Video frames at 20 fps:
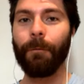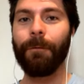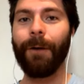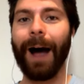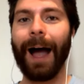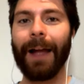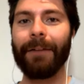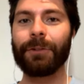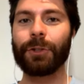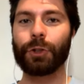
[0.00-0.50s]

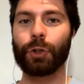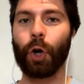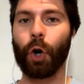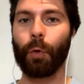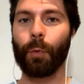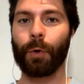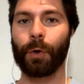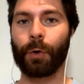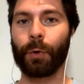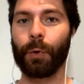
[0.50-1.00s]
five-star
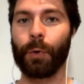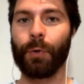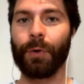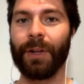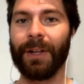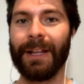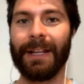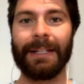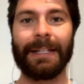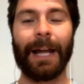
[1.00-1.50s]
recruit.
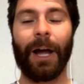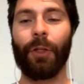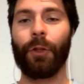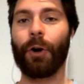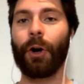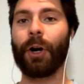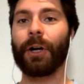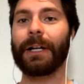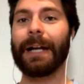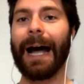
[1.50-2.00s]
Now, there
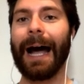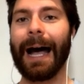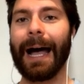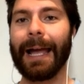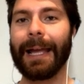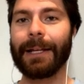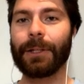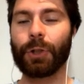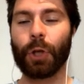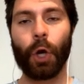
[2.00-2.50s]
are
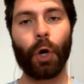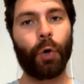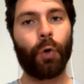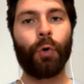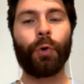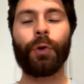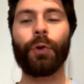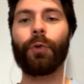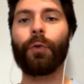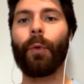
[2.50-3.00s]
guys who
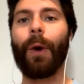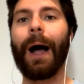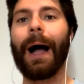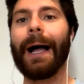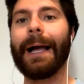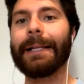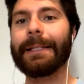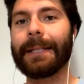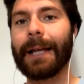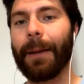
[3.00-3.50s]
could
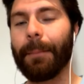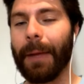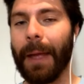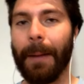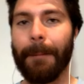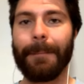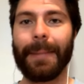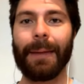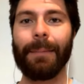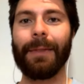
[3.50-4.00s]
rise up.
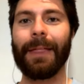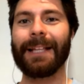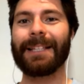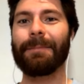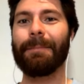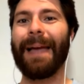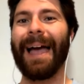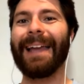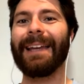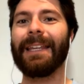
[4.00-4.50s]
Maybe that's
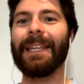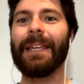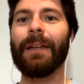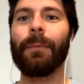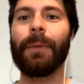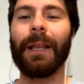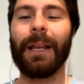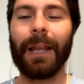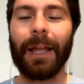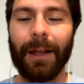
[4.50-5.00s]
Madden
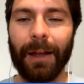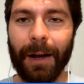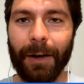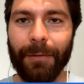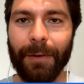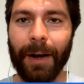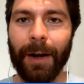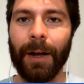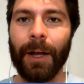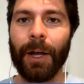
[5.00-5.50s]

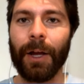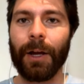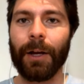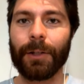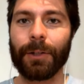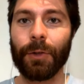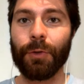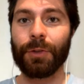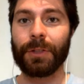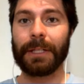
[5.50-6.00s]
Iamaleava,
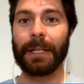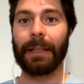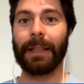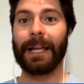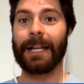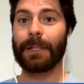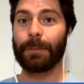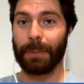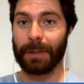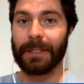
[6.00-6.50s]

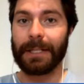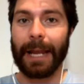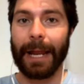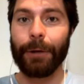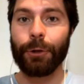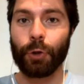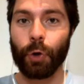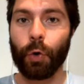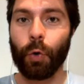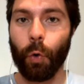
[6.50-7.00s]
UCLA's
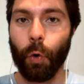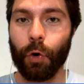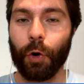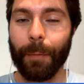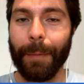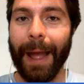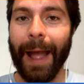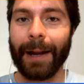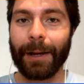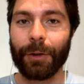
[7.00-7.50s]
potential
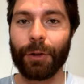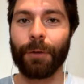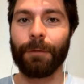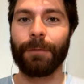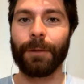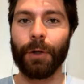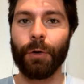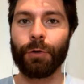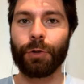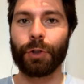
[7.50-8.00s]
quarterback of the
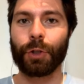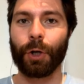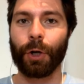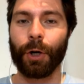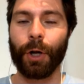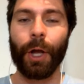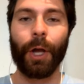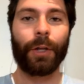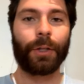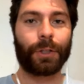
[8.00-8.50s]

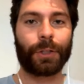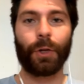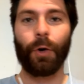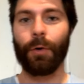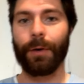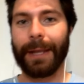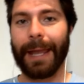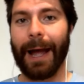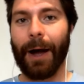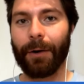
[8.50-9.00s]
future,
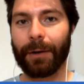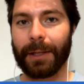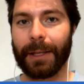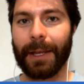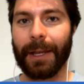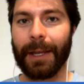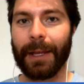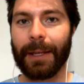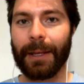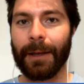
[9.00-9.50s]
SoCal
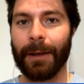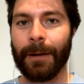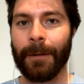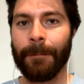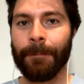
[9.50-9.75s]
kid,